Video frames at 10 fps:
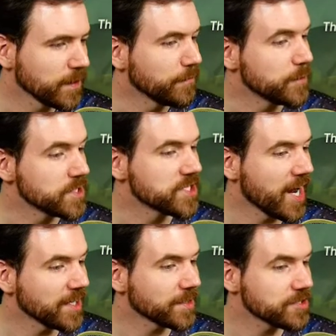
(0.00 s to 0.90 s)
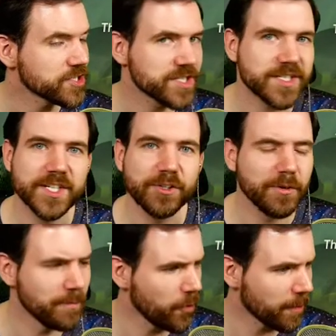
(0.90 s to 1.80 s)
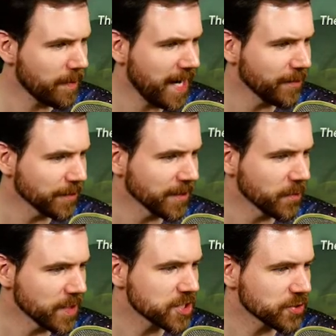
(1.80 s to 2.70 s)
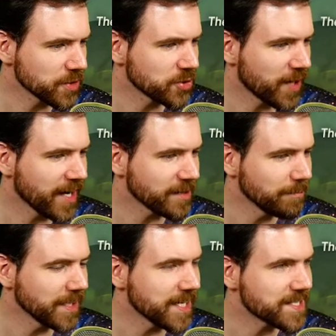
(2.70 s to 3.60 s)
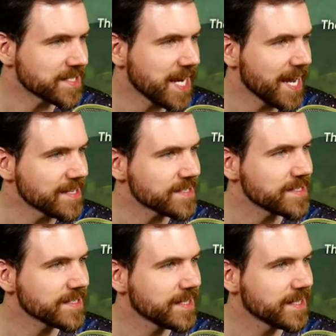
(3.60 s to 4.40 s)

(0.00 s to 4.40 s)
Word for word: if you desire still more power and wish to retry the blade's test.